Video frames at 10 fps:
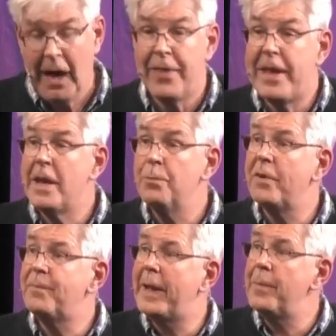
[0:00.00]
And then
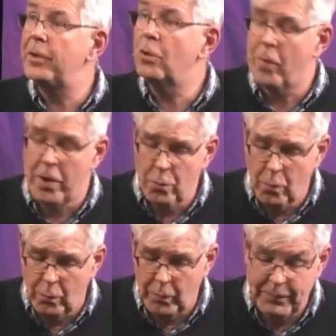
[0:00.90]
we've been able to grow
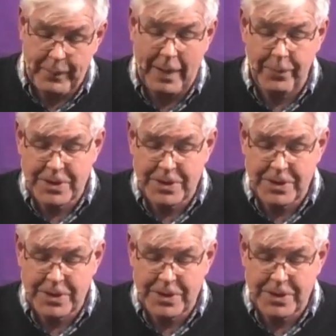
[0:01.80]
what we've been able